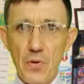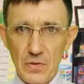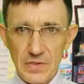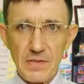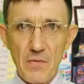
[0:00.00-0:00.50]

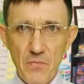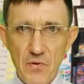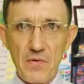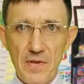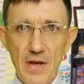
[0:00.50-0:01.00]

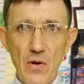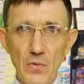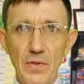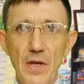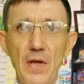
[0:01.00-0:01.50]
pronoun
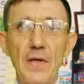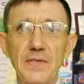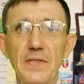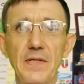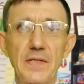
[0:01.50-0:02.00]
that
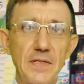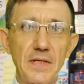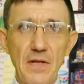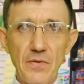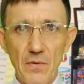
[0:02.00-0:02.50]
is in a
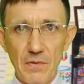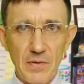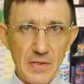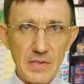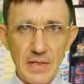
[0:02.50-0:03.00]
nominative
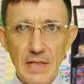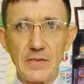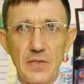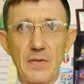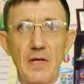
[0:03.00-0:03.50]
case in
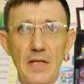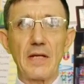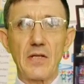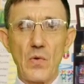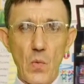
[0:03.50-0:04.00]
active
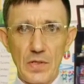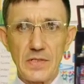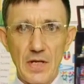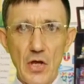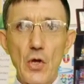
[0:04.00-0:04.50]
voice
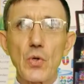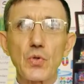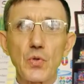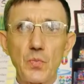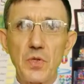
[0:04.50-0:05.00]

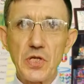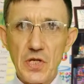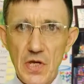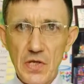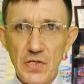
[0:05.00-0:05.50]
should be
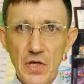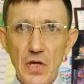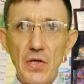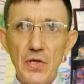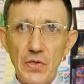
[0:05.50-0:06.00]
changed
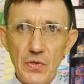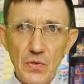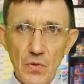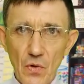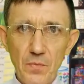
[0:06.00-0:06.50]
into
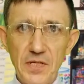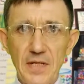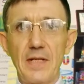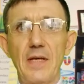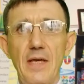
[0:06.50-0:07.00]
object
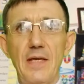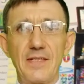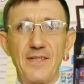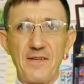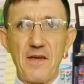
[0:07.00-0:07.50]
case in
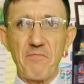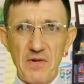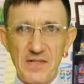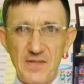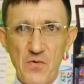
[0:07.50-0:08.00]

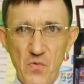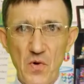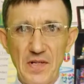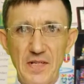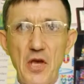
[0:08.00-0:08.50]
passive voice
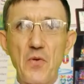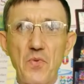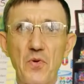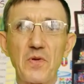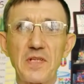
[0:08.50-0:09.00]

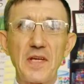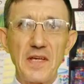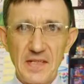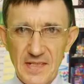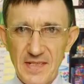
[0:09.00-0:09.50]
because it
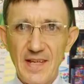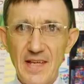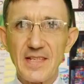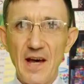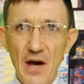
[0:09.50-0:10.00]
stays
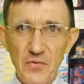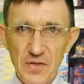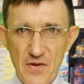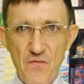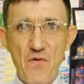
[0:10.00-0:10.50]
after a
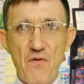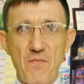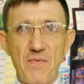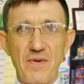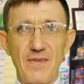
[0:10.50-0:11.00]
verb.
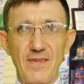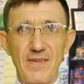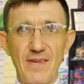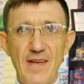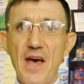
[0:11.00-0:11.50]

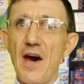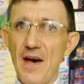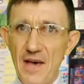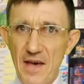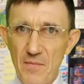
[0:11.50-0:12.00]
I
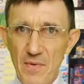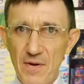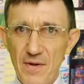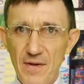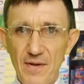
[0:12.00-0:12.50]
am,
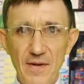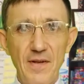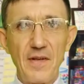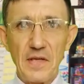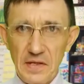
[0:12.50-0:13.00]

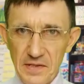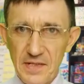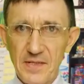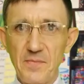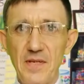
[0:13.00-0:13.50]
it is
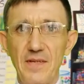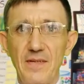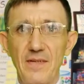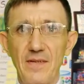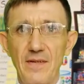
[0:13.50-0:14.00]
me.
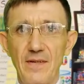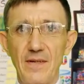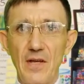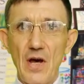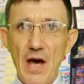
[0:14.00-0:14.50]

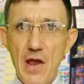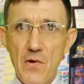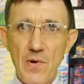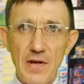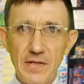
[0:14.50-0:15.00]
I
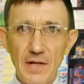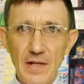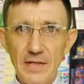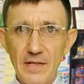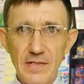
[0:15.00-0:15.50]
write
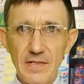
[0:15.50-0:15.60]
letters,